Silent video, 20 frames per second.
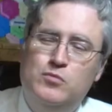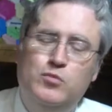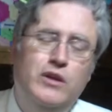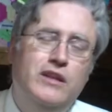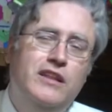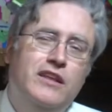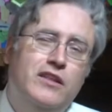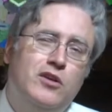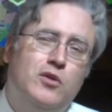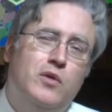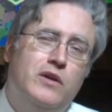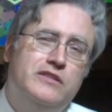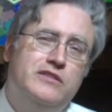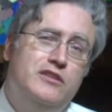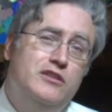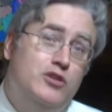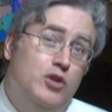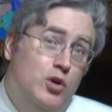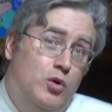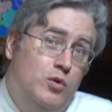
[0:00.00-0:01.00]
Really, the
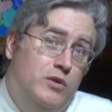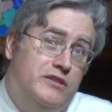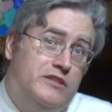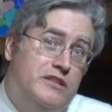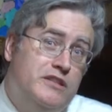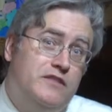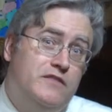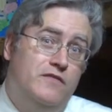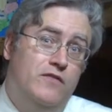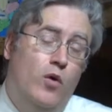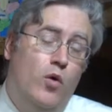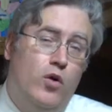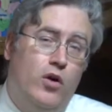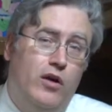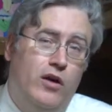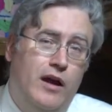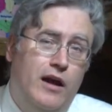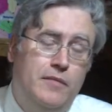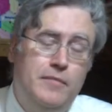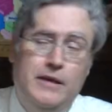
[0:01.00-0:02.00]
question is, who is this
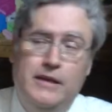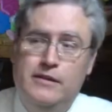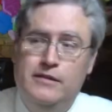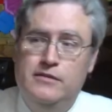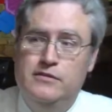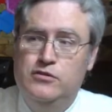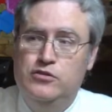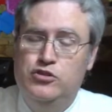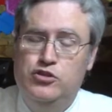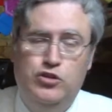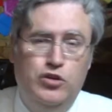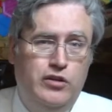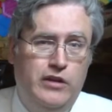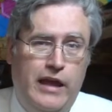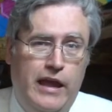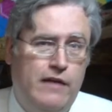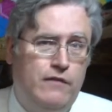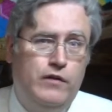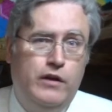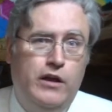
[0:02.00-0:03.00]
for? I mean,
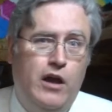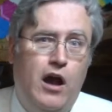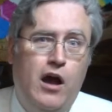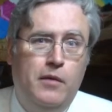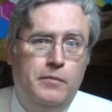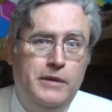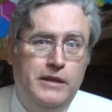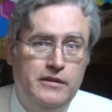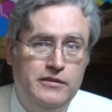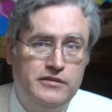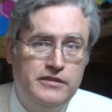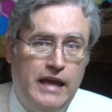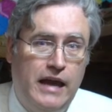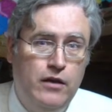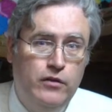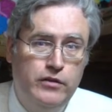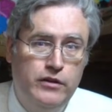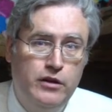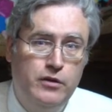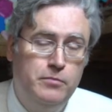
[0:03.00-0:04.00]
should every hobbyist
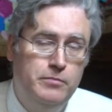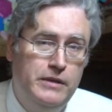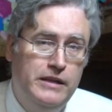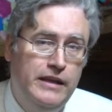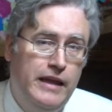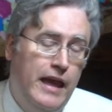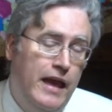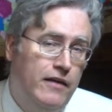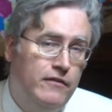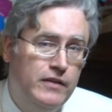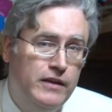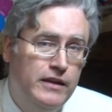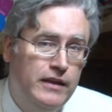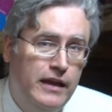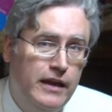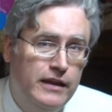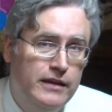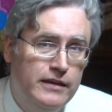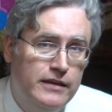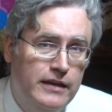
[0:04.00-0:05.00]
out there be having
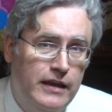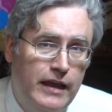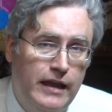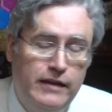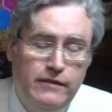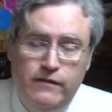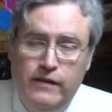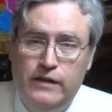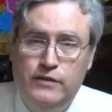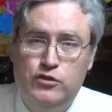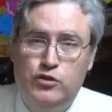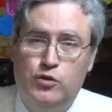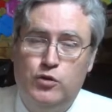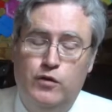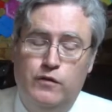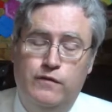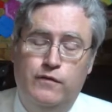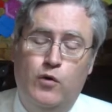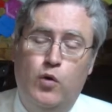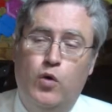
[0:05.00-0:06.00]
an
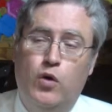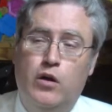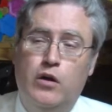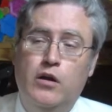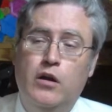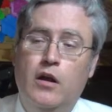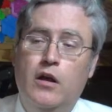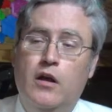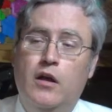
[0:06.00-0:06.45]
Adventurer 4?